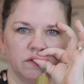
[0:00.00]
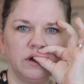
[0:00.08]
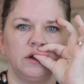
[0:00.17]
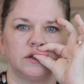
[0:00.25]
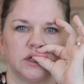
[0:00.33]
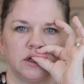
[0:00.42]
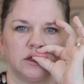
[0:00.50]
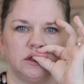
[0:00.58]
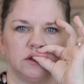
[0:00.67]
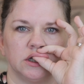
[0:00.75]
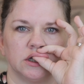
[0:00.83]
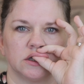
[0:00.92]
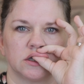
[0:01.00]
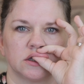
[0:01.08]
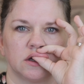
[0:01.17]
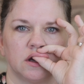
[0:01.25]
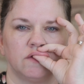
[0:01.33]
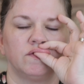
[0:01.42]
I'm gonna tell you
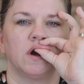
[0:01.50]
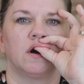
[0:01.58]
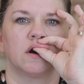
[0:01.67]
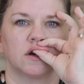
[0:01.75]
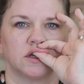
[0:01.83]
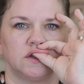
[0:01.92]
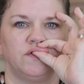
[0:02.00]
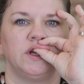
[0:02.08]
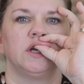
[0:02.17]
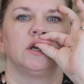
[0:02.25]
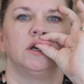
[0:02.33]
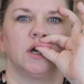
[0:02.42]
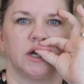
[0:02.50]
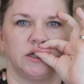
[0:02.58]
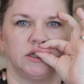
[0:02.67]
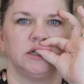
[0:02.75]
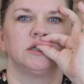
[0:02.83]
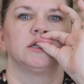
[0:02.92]
this. My heart is beating
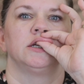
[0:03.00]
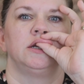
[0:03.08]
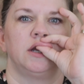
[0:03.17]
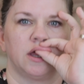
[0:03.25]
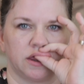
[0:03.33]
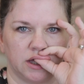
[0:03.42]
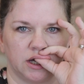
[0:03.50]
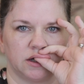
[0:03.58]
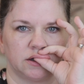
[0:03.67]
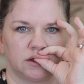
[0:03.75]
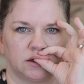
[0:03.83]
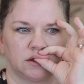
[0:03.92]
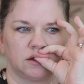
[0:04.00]
90 to nothing.